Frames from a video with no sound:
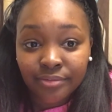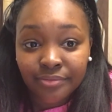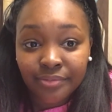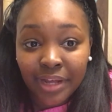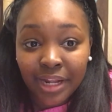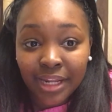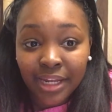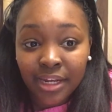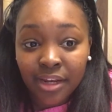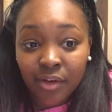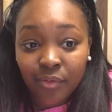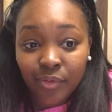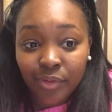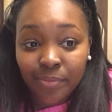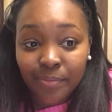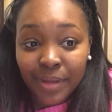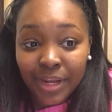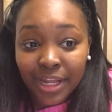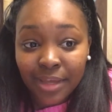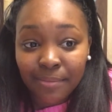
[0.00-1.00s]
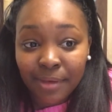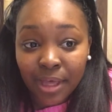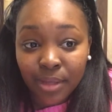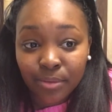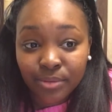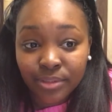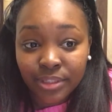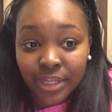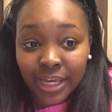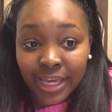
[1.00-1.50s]
fell in love with Minnie
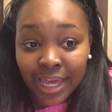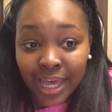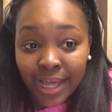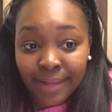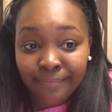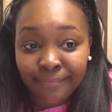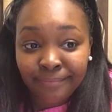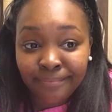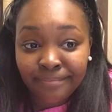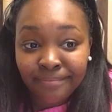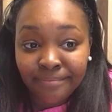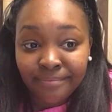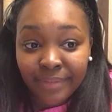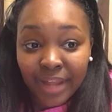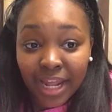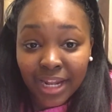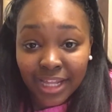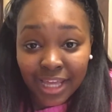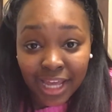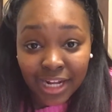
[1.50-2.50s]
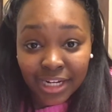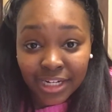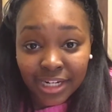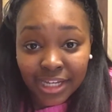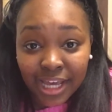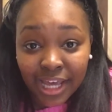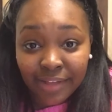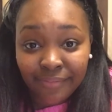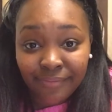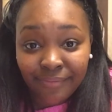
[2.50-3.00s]
Mouse again and again and
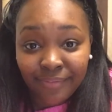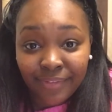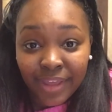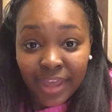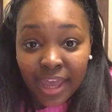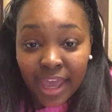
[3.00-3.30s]
again